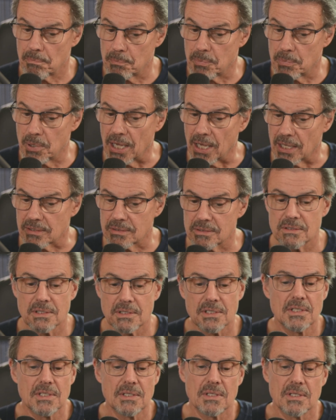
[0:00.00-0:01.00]
But
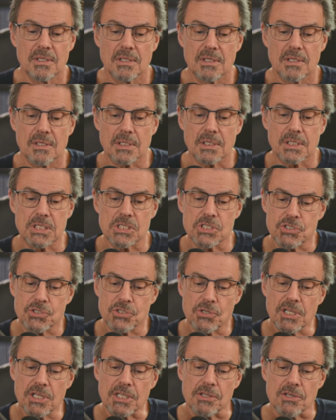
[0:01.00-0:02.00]

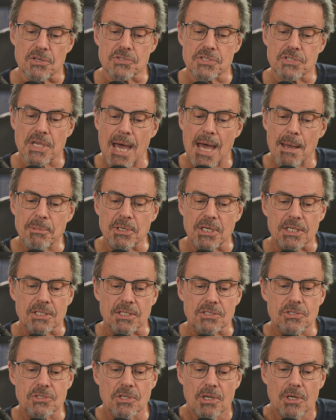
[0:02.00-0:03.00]
concerning those
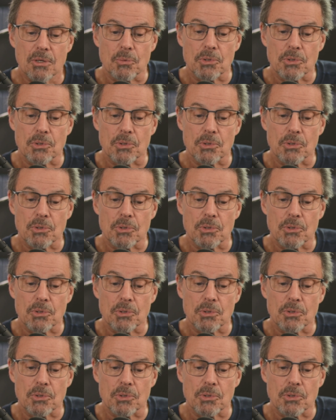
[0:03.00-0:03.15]
happenings